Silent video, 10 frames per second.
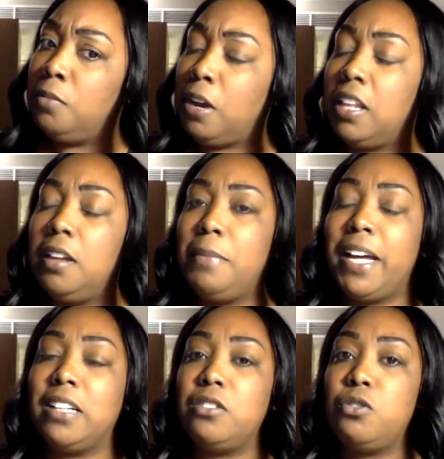probably
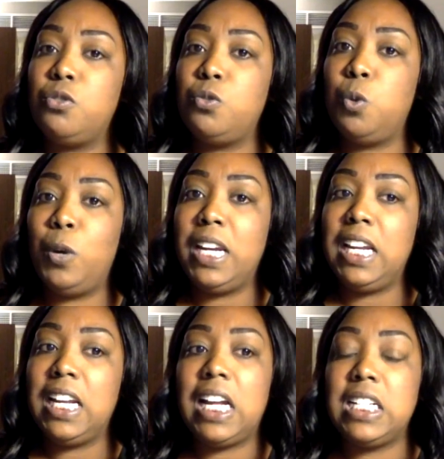about
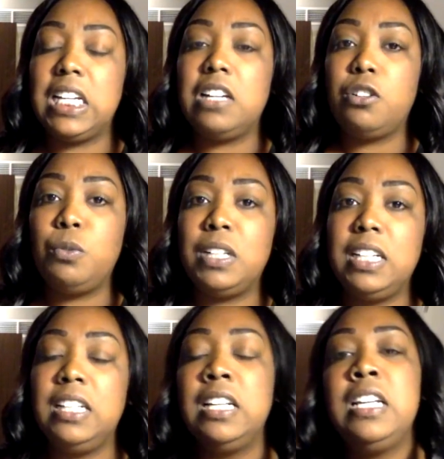19 or
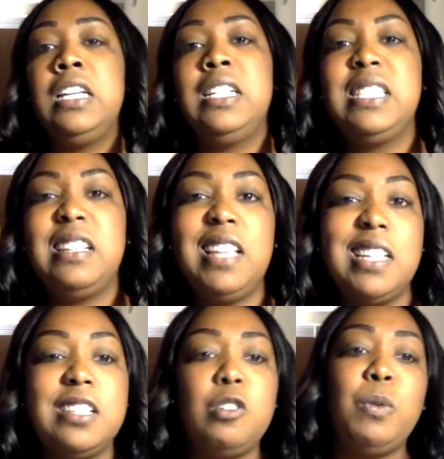20. So
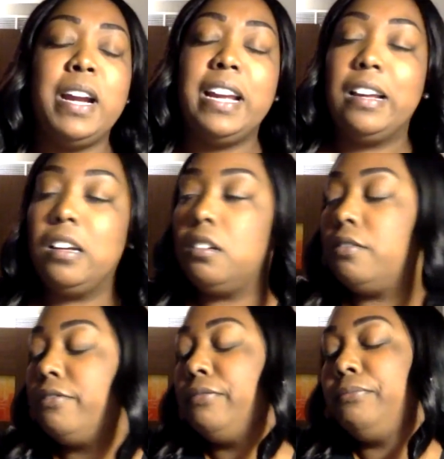that's
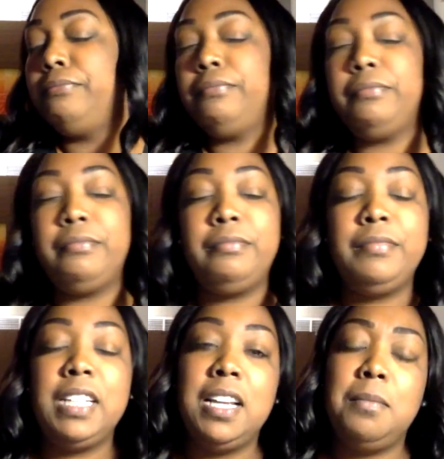around
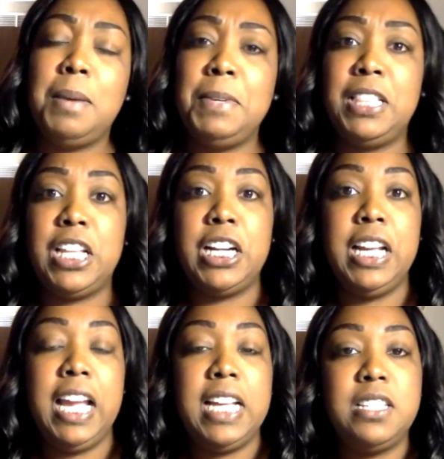maybe
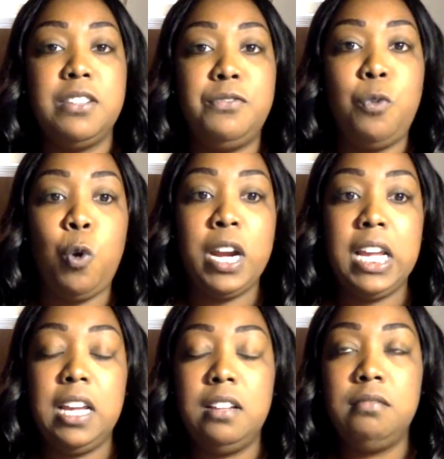38 to
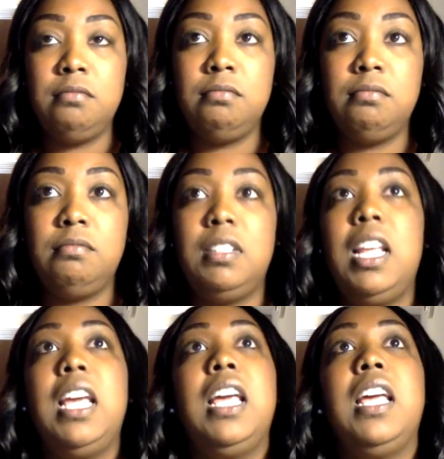40.
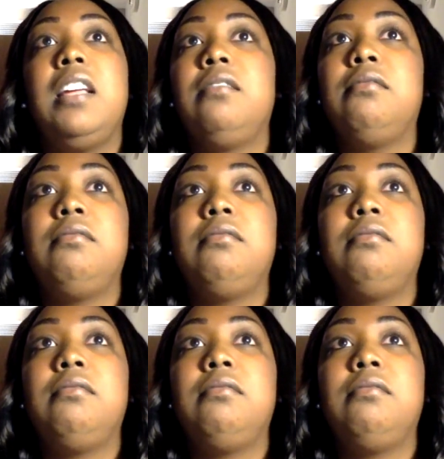Nah,